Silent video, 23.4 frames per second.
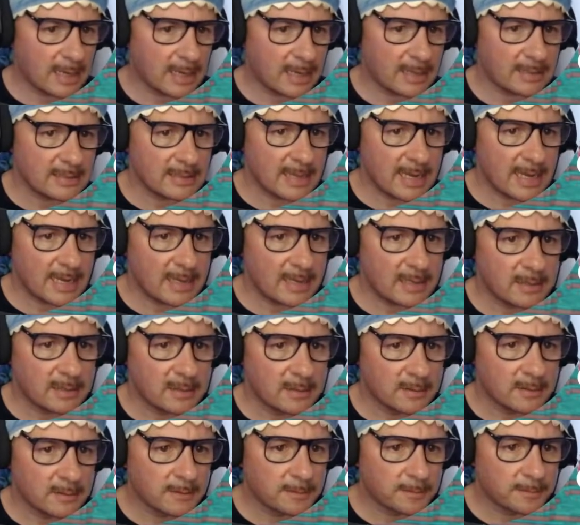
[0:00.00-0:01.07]
sand.
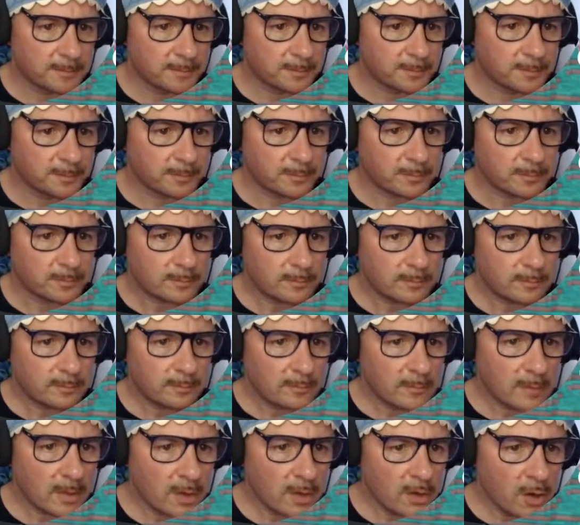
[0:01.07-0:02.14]

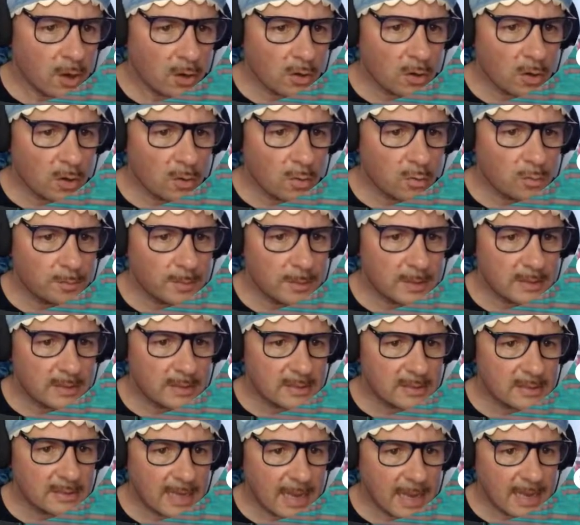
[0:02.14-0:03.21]
Not gold, but
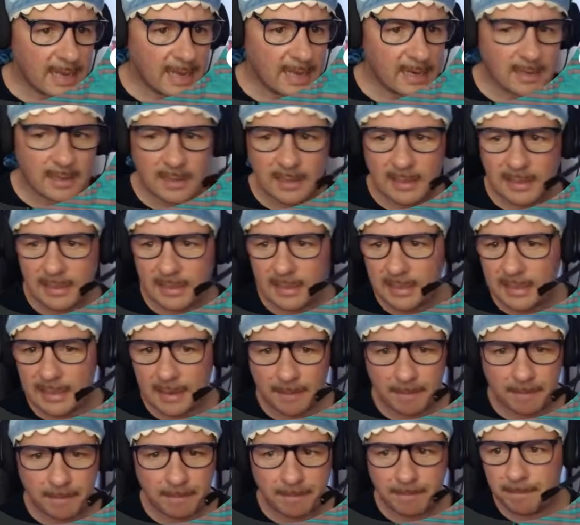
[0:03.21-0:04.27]
sand.
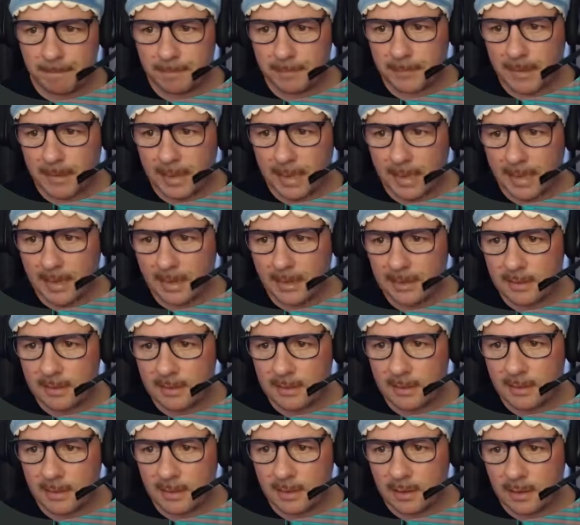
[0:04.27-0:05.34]
Yep. And
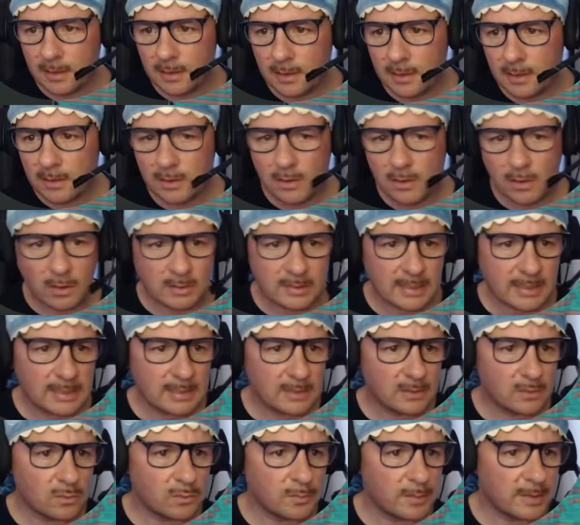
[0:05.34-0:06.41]
not
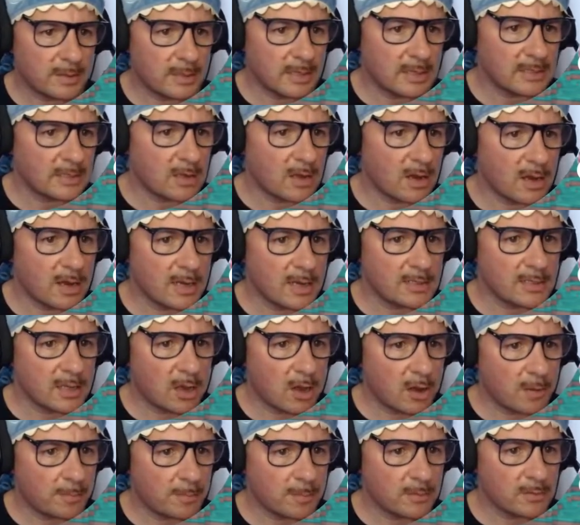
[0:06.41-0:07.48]
diesel, but these guys, the
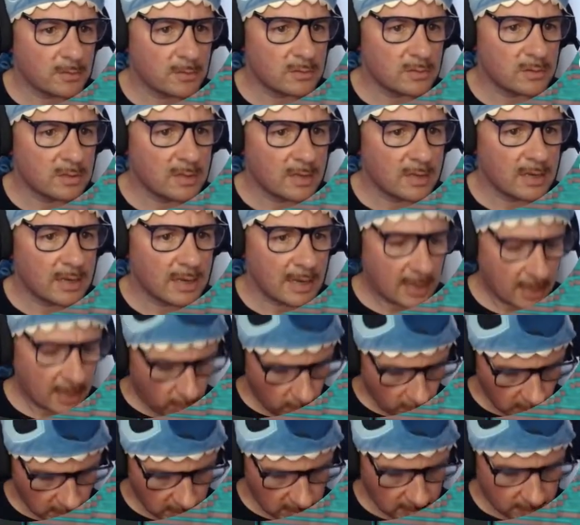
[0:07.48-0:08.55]
hoppers. And I
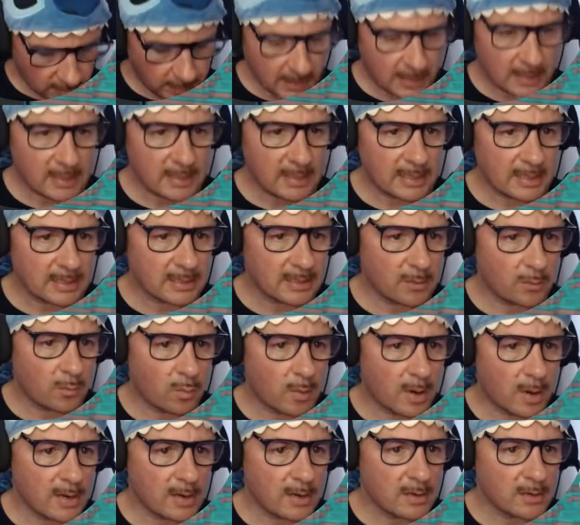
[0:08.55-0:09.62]
want it to be, is it
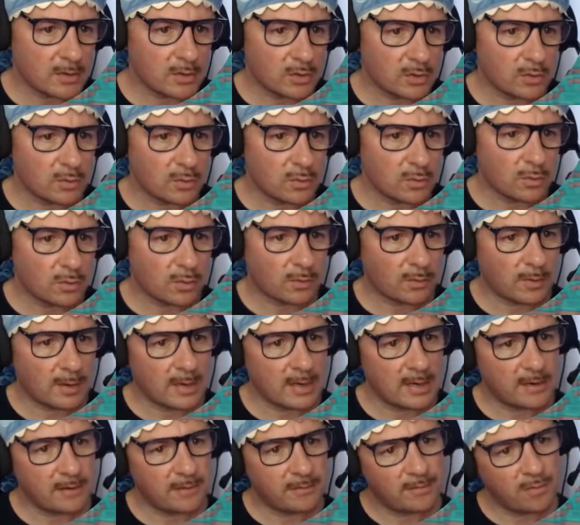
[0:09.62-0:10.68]
1, 2,
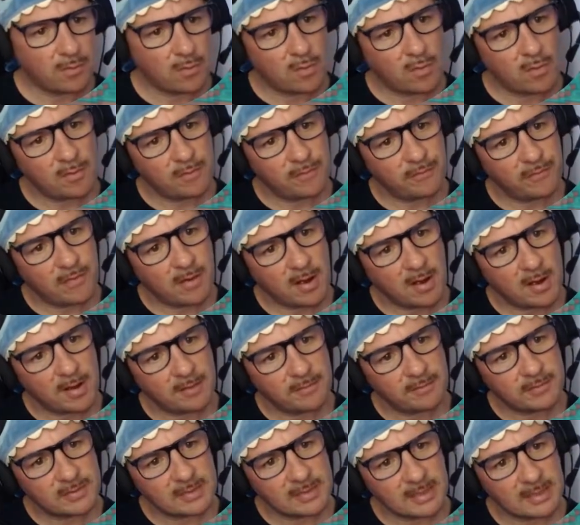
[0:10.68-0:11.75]
3, 4,
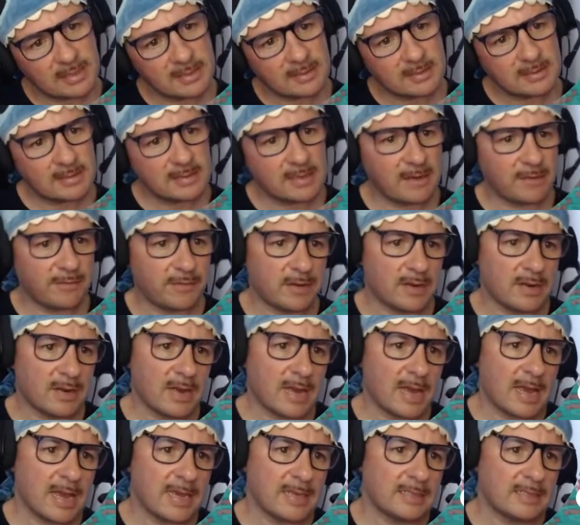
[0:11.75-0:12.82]
5, 6, 7,
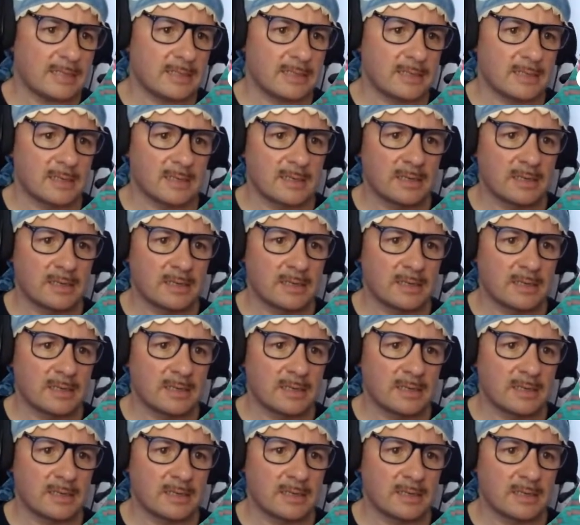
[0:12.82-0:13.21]
8.